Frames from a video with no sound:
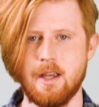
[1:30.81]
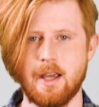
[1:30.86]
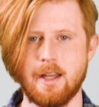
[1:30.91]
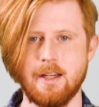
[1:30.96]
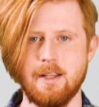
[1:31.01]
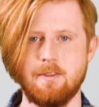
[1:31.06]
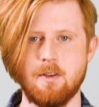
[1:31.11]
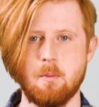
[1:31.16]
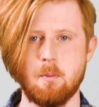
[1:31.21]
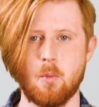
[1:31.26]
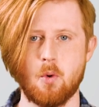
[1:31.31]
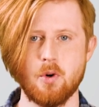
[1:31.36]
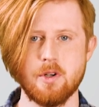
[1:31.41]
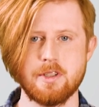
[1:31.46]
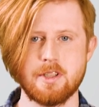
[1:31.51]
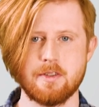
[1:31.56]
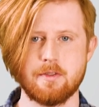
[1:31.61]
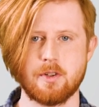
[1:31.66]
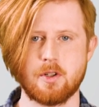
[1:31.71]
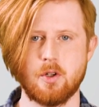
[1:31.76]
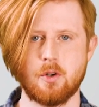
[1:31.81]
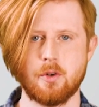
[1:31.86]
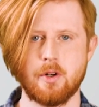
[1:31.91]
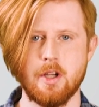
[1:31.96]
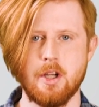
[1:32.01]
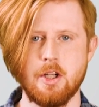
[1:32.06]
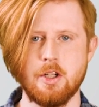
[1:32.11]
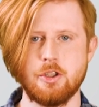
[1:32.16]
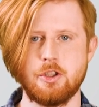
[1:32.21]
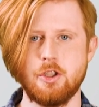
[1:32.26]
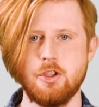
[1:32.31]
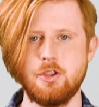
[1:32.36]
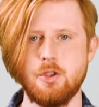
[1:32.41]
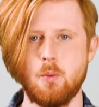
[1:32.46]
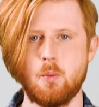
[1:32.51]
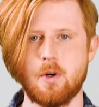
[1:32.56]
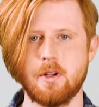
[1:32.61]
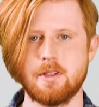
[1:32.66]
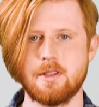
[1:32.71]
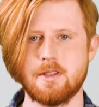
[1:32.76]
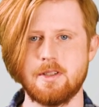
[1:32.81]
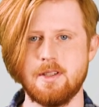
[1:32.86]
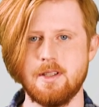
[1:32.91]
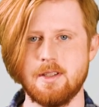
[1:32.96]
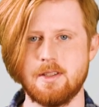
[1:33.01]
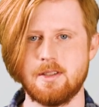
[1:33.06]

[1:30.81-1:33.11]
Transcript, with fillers: And even more difficult, should you want to see